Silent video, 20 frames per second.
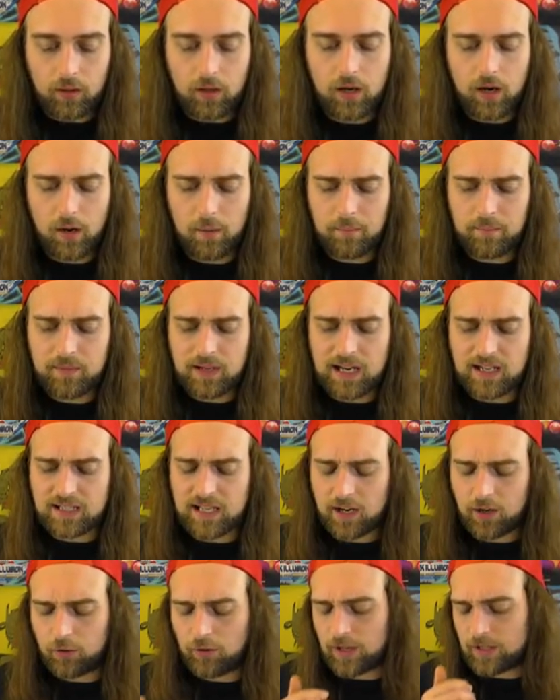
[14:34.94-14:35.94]
Um, yeah,
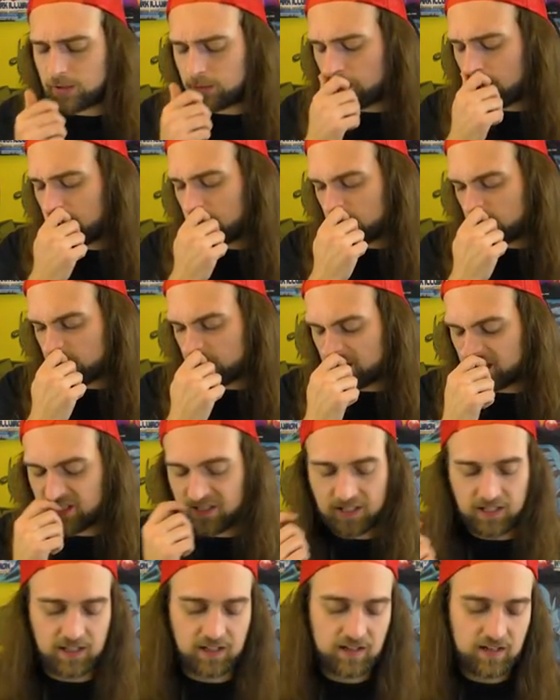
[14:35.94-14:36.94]
Sakuretsu Armor is
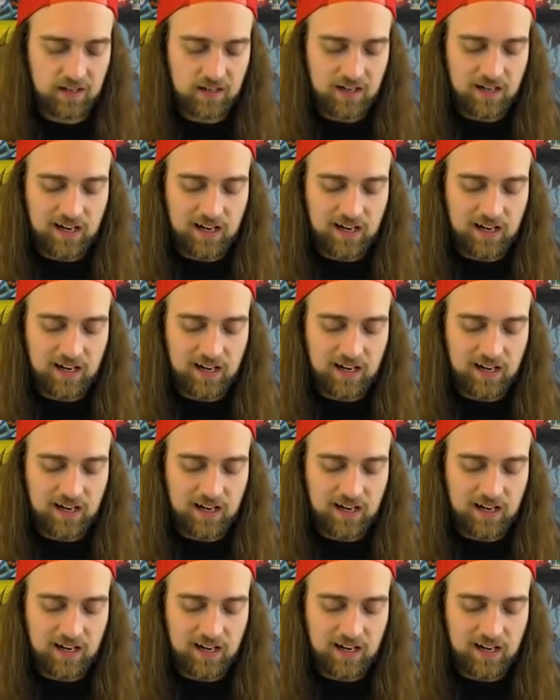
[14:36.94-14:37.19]
just, uh,